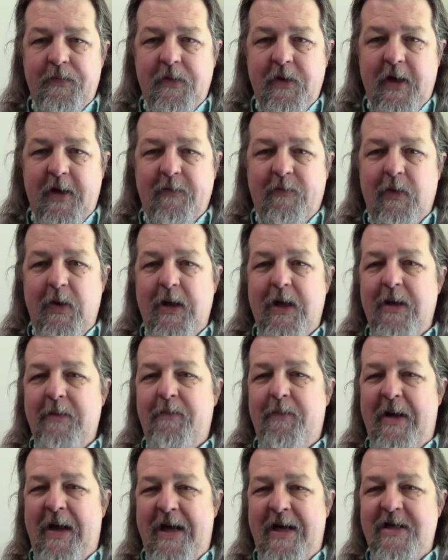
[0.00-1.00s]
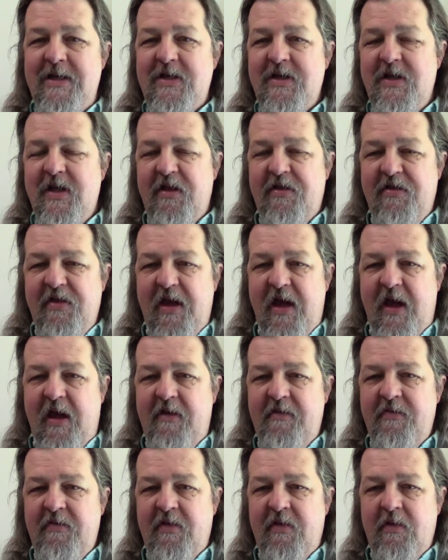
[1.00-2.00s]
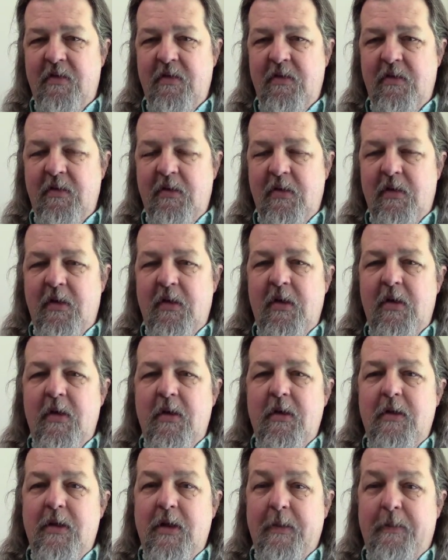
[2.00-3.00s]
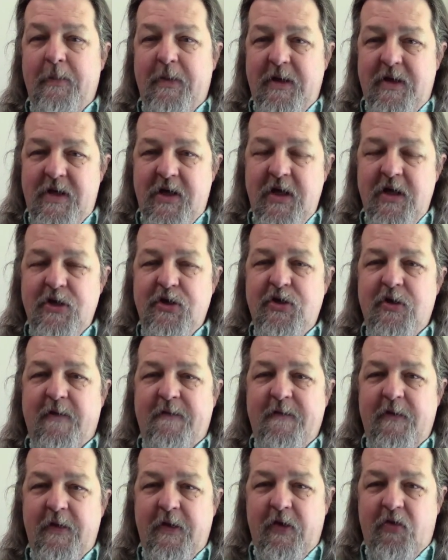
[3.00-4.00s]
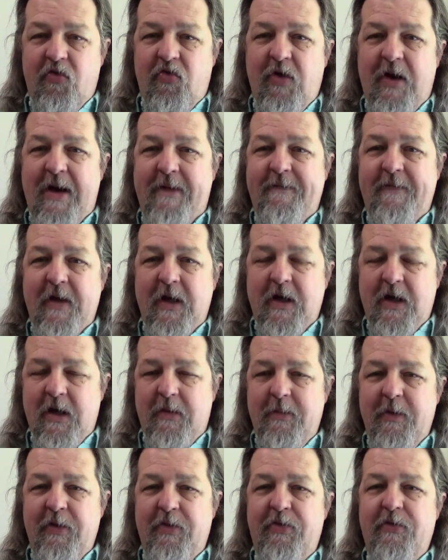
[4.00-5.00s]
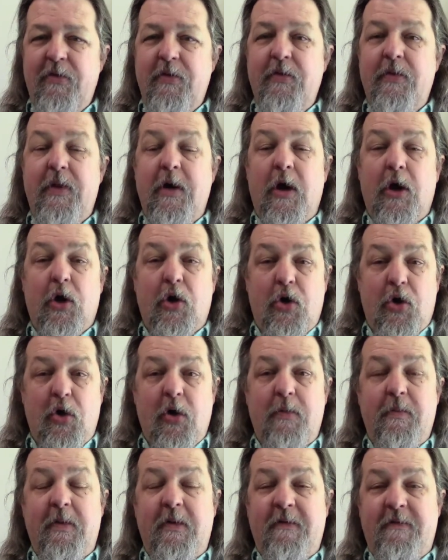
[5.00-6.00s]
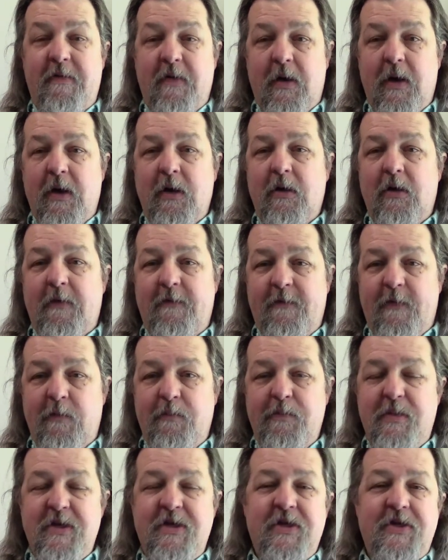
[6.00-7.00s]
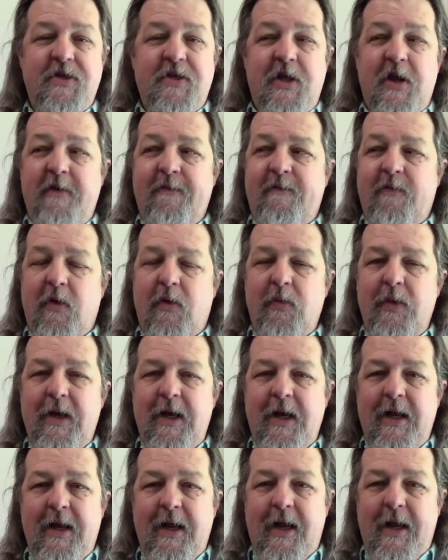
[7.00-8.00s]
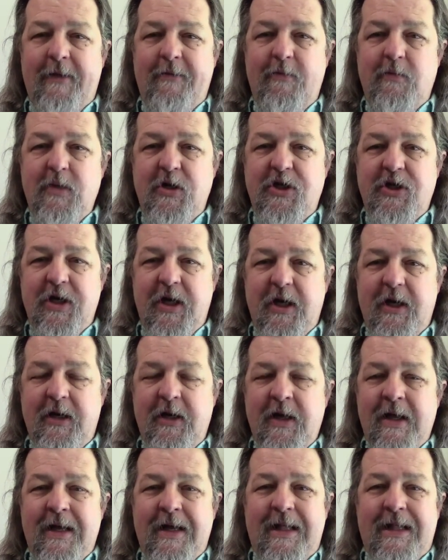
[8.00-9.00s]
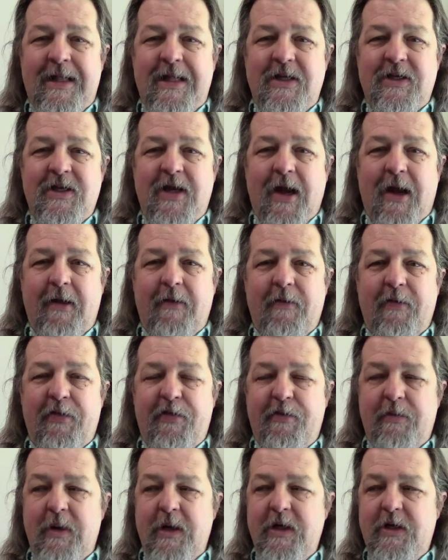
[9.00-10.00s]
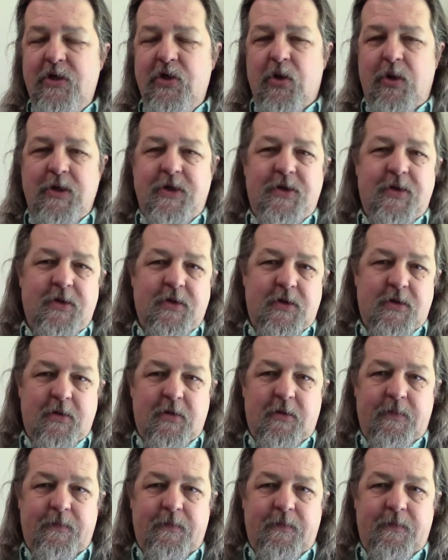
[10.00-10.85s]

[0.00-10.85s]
If we get past the theft the potential for the traffic coming through there could be very good for business. Therefore, we need to have a machine that's got three choices.